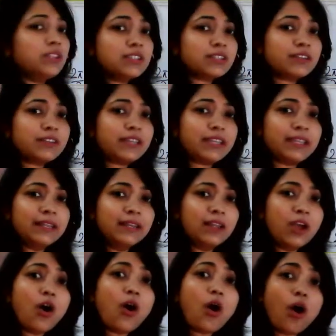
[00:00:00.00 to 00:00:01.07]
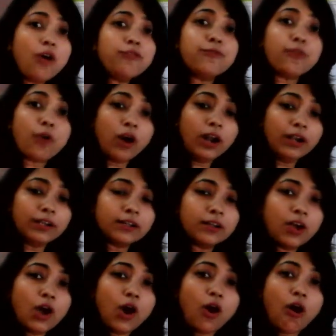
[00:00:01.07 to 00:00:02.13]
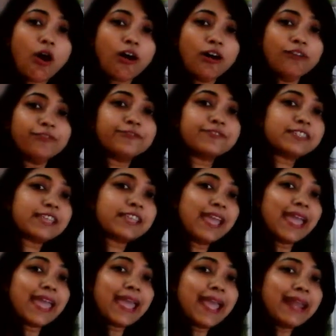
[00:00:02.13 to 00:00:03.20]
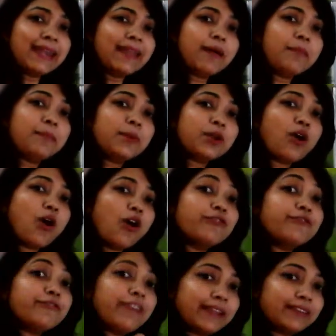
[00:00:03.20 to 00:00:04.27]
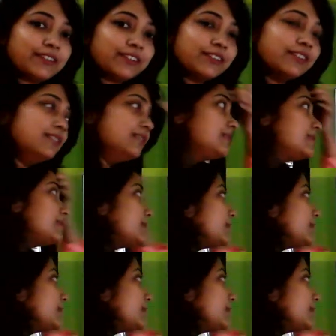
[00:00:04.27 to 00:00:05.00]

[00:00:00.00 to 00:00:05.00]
the screen of what? Of say n number of vectors.